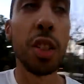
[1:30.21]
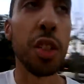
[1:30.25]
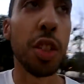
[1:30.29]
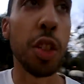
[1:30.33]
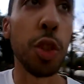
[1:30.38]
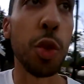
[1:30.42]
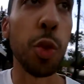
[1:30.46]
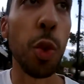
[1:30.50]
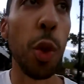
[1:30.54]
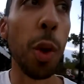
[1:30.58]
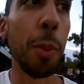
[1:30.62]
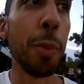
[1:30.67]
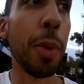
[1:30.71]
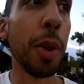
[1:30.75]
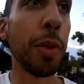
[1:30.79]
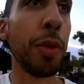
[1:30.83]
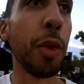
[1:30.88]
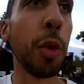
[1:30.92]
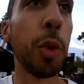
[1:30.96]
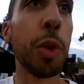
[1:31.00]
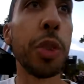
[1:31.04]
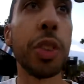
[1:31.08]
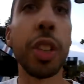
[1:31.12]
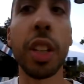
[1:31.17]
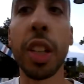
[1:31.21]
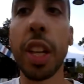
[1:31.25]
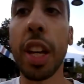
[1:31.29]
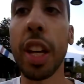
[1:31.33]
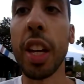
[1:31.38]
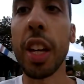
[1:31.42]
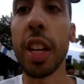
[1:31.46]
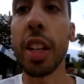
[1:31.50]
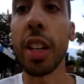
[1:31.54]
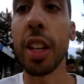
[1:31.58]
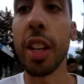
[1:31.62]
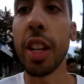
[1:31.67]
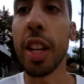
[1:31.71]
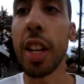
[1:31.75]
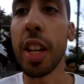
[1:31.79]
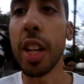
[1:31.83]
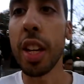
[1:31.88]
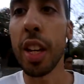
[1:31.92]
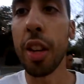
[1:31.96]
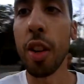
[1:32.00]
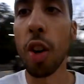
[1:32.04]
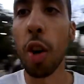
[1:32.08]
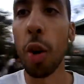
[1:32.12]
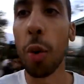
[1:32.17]
since Warren Buffett was a kid, he
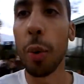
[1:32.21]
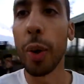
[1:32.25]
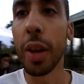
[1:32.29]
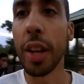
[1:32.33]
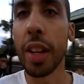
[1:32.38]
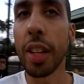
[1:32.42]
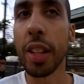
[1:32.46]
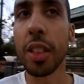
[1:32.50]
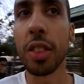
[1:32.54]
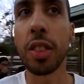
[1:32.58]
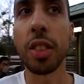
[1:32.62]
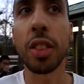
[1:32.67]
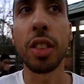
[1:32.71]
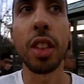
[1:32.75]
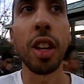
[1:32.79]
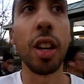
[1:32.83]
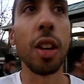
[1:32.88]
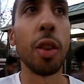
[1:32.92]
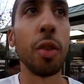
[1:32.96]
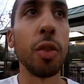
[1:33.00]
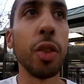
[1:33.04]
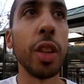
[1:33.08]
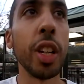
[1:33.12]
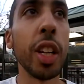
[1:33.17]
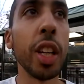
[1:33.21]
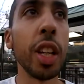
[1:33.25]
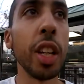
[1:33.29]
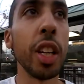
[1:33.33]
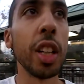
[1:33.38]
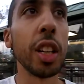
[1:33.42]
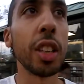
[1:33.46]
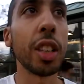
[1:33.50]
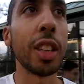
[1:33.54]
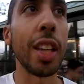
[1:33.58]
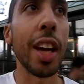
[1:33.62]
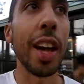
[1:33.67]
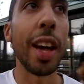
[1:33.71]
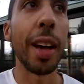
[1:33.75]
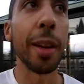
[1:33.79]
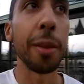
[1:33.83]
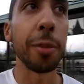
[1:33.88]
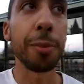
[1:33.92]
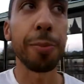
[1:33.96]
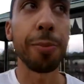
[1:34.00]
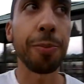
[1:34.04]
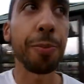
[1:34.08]
had always really looked at